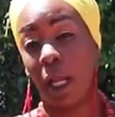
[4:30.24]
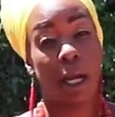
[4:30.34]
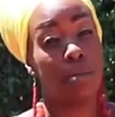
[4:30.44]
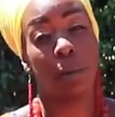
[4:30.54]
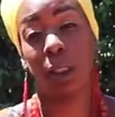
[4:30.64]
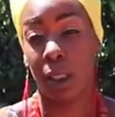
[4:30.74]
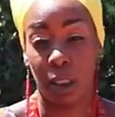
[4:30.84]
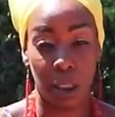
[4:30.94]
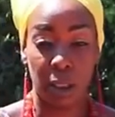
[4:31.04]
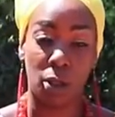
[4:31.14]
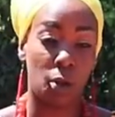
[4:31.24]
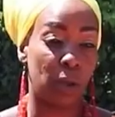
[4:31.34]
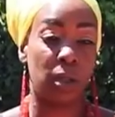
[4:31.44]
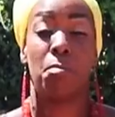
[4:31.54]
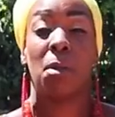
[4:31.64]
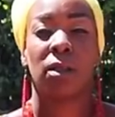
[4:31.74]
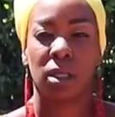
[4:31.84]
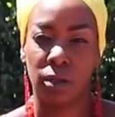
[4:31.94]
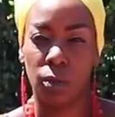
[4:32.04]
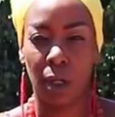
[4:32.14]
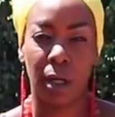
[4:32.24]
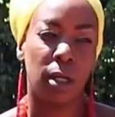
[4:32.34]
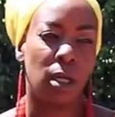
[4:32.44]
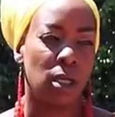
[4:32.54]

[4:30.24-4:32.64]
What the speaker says: like 1,000,000 years ago, when the mothers were